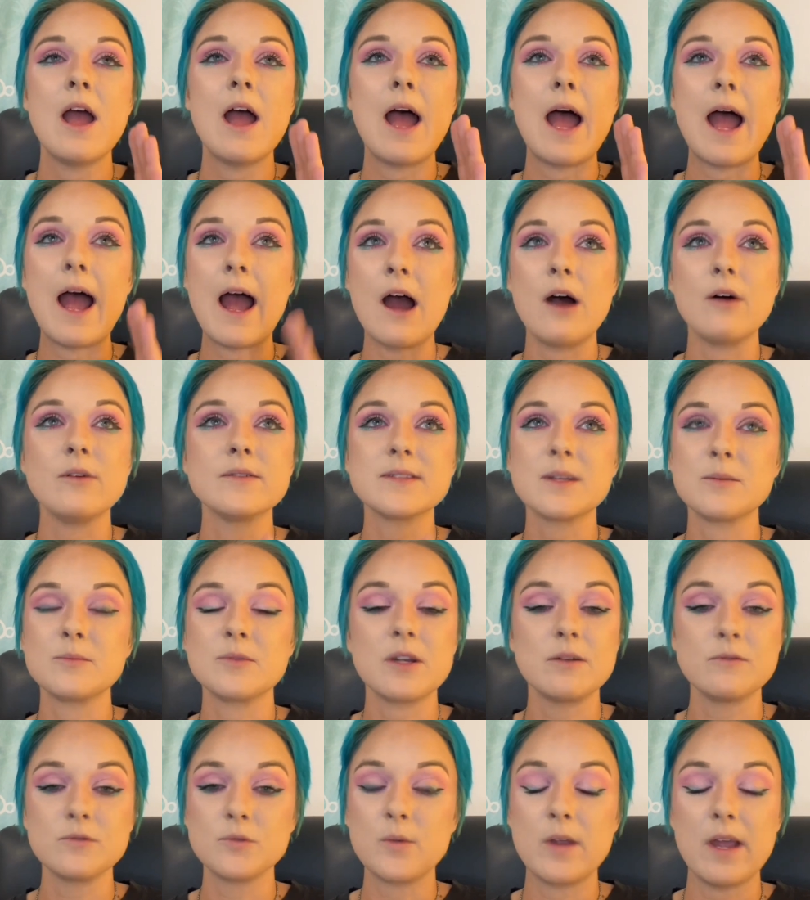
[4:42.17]
how
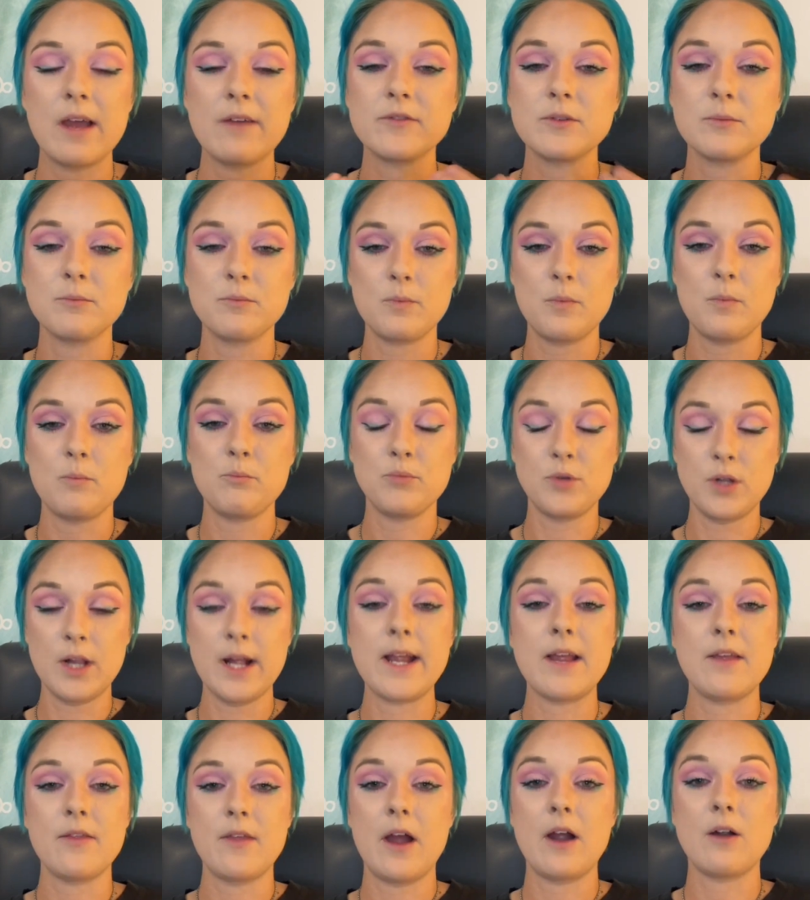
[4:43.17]
sometimes we have to
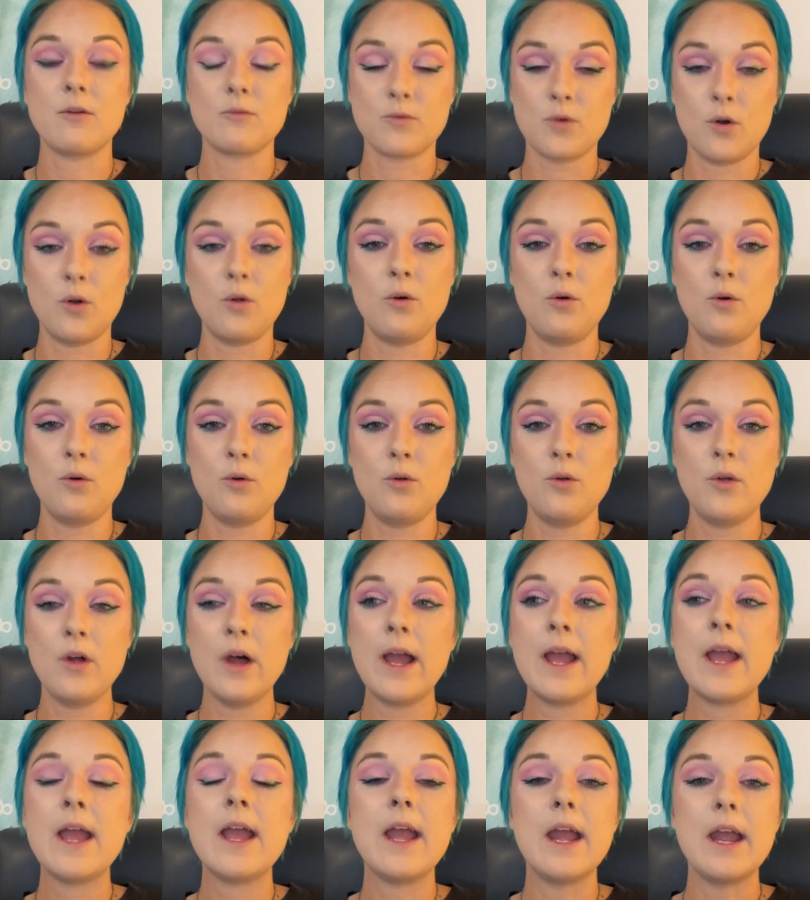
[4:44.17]
play that role
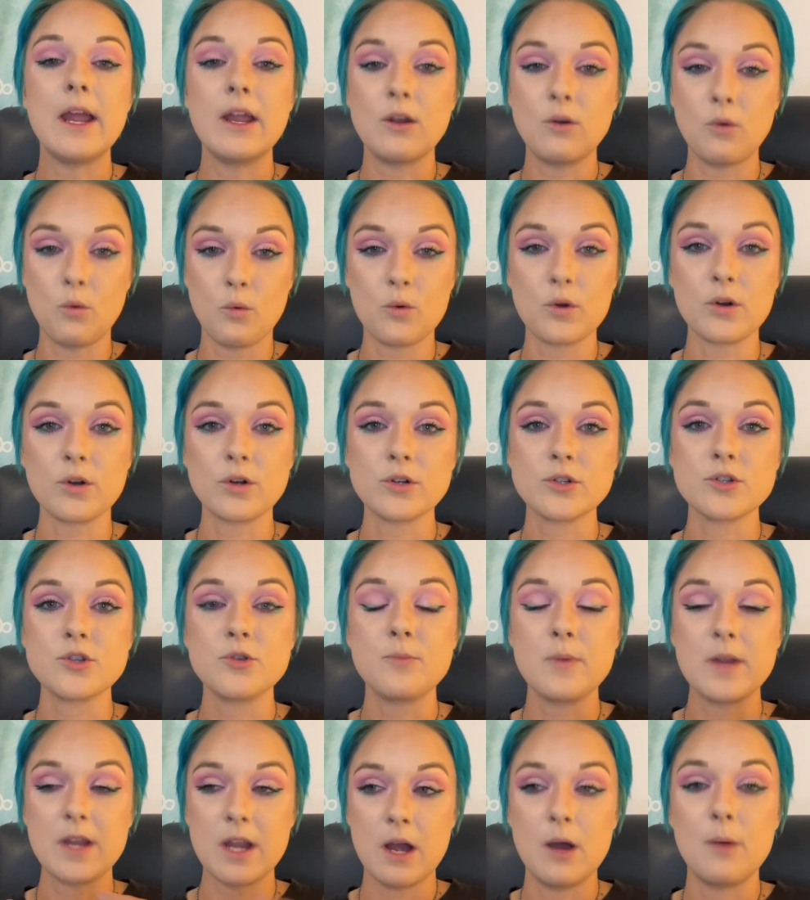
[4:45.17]
in order to
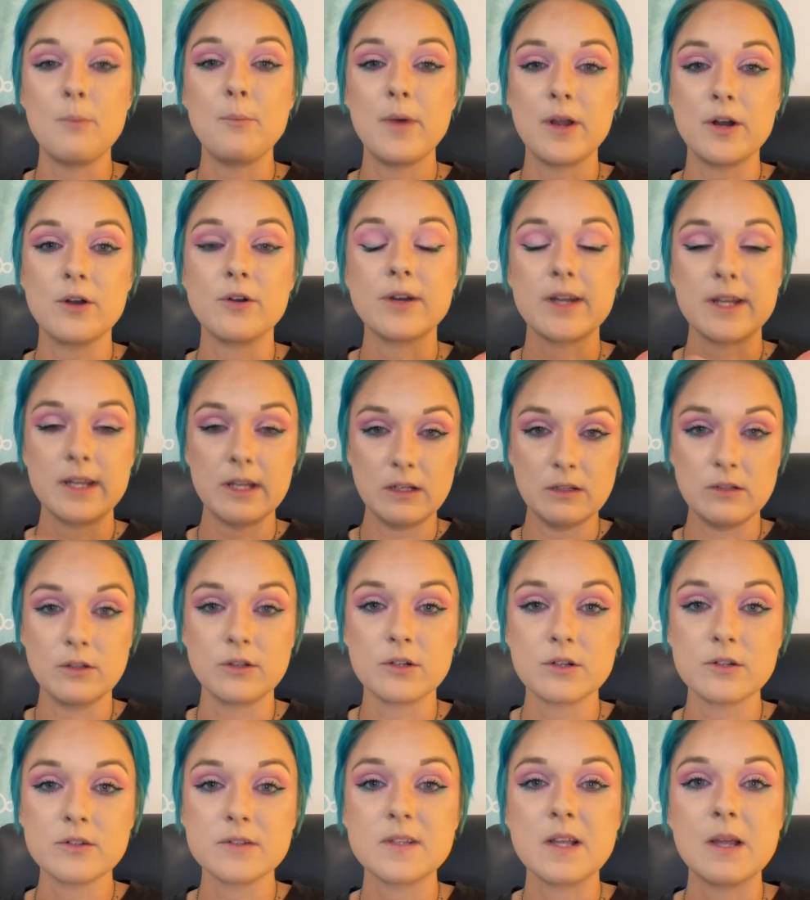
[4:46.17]
become better
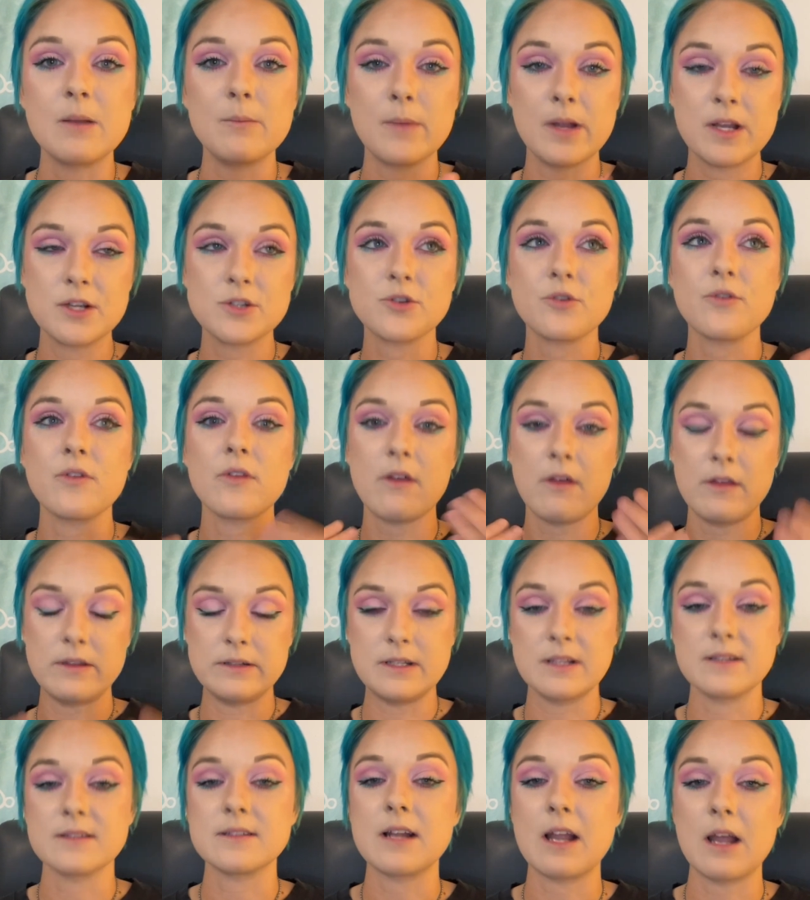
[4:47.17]
healers and make sure that
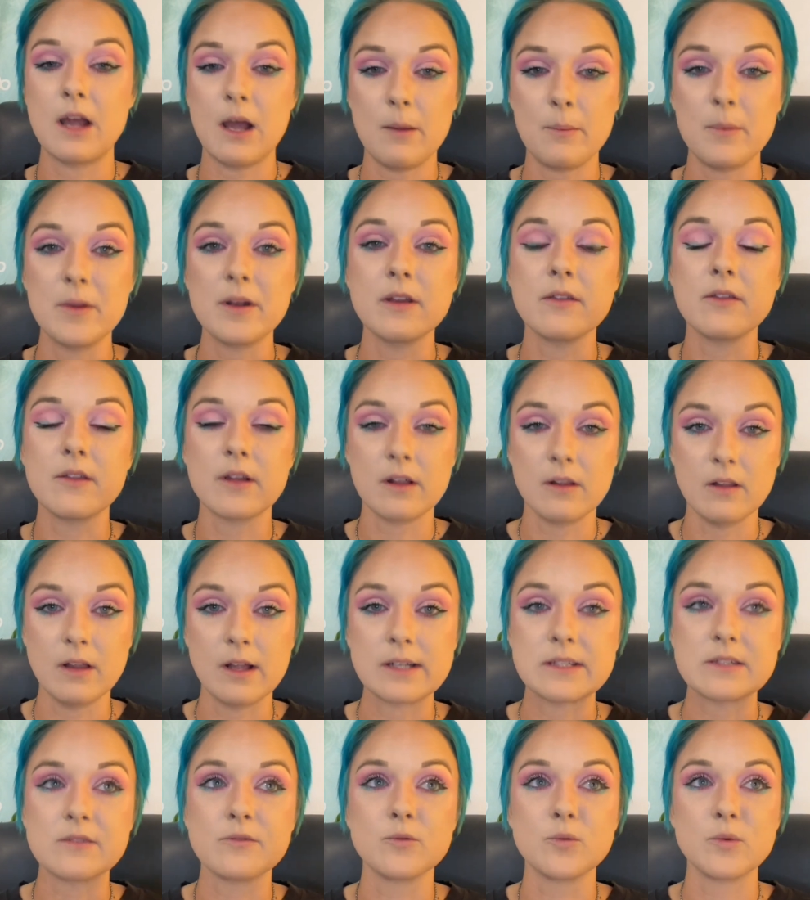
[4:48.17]
doesn't happen in the
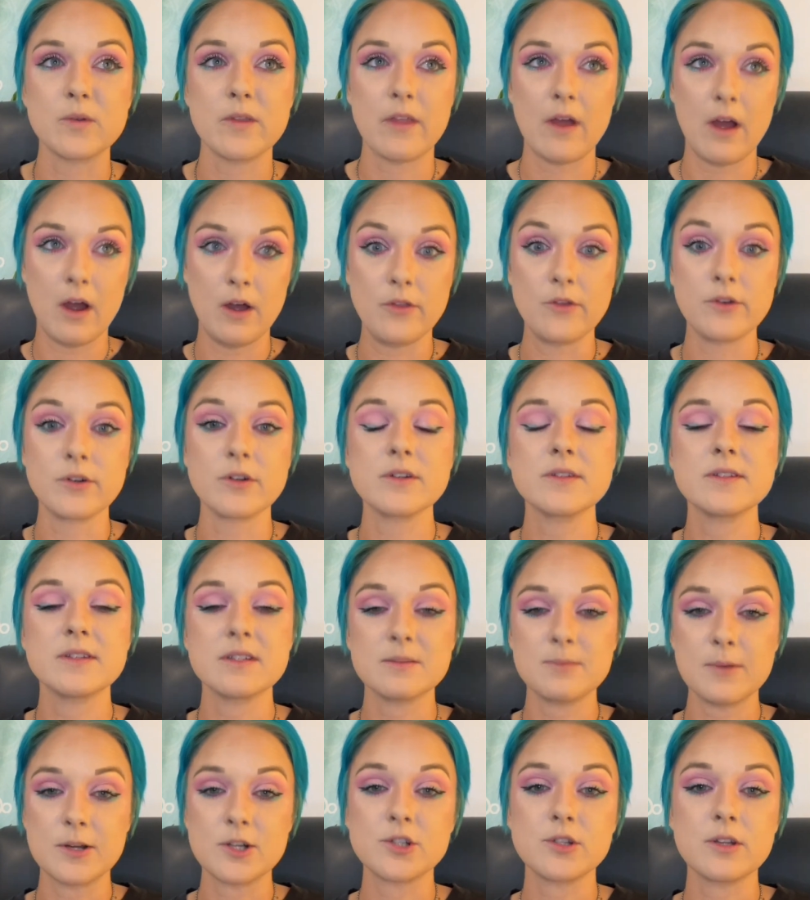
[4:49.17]
collective with others,
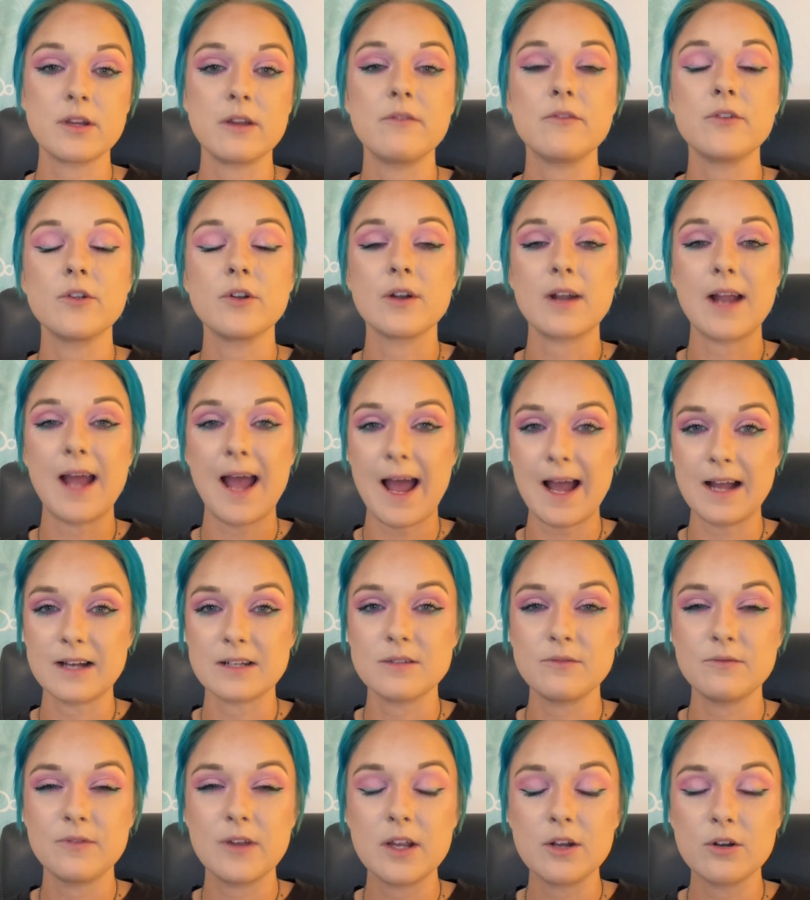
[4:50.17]
especially if you're an
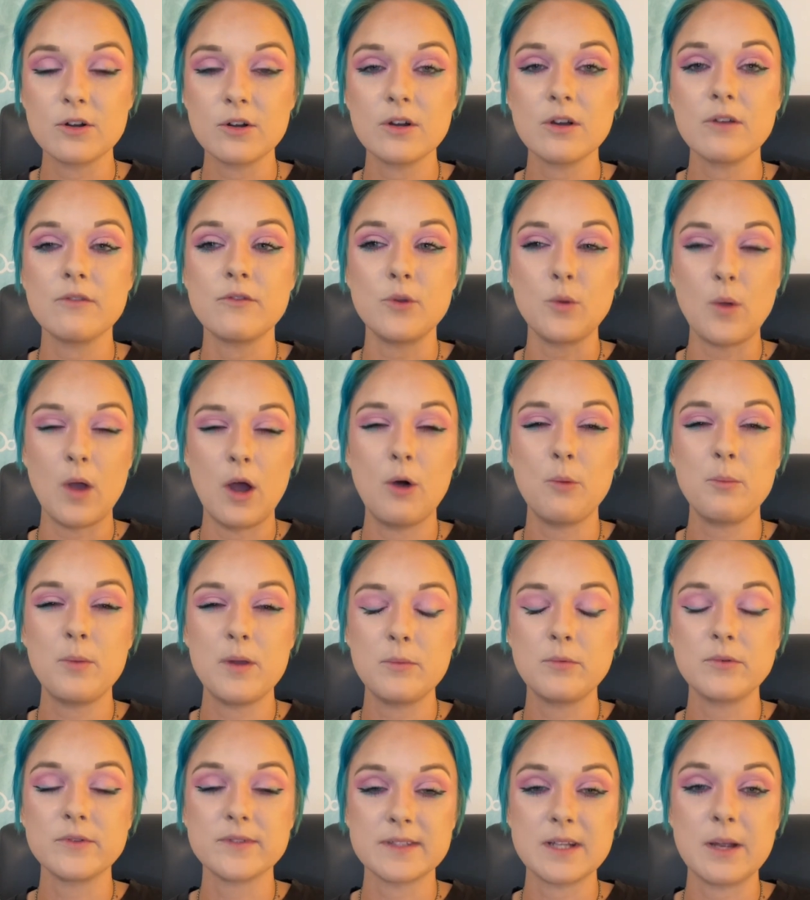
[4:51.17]
activator, if you help
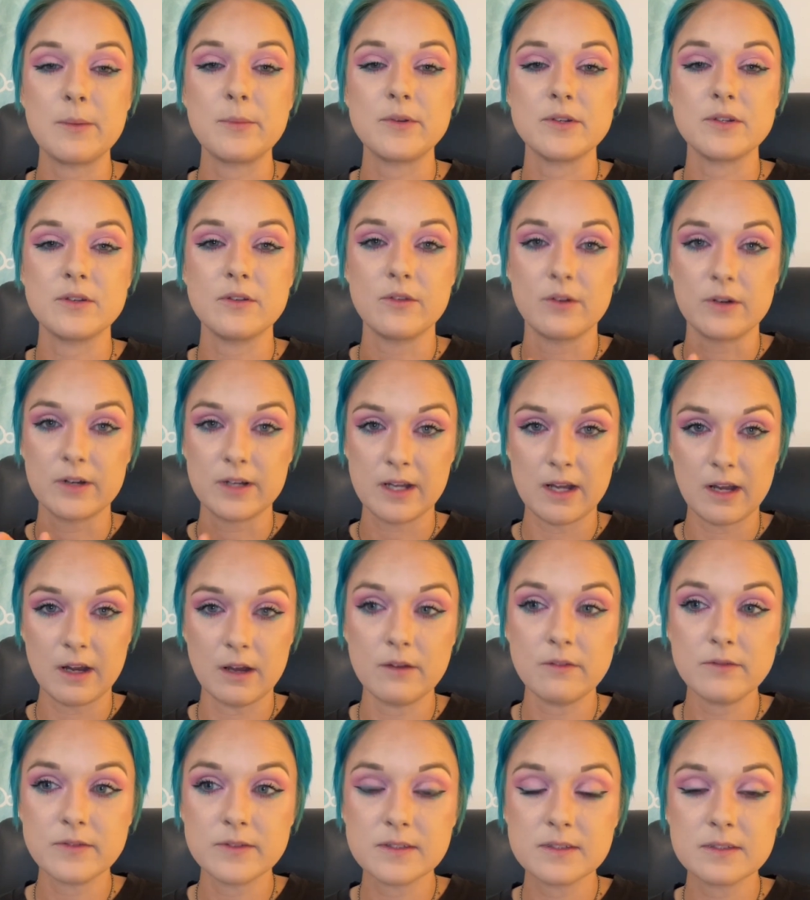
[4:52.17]
people step into their
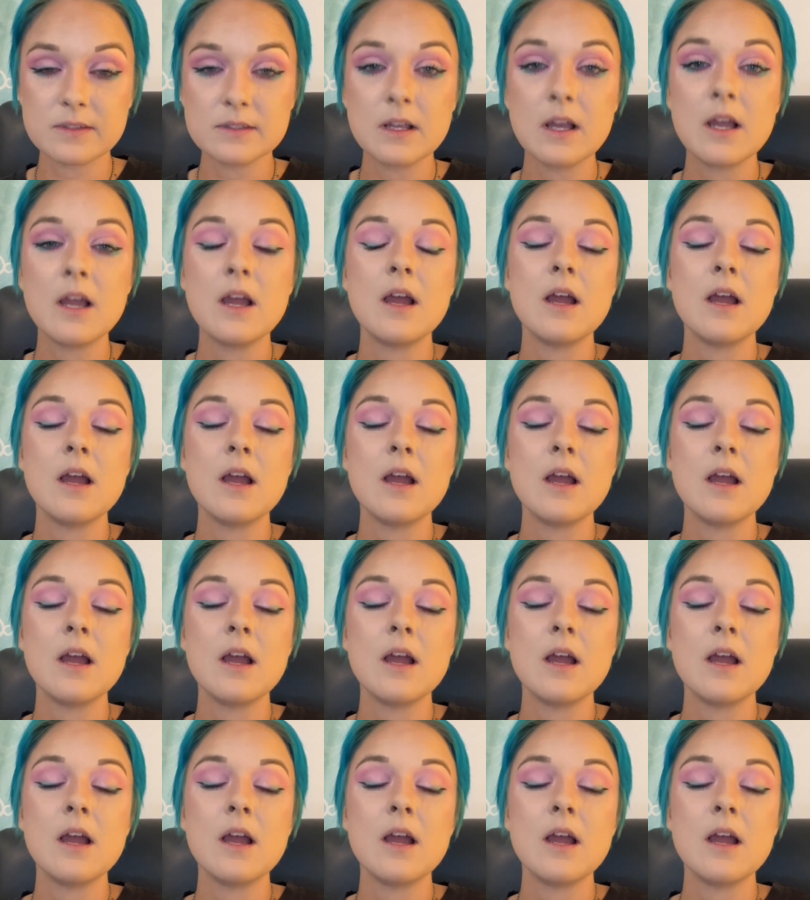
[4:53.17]
gifts.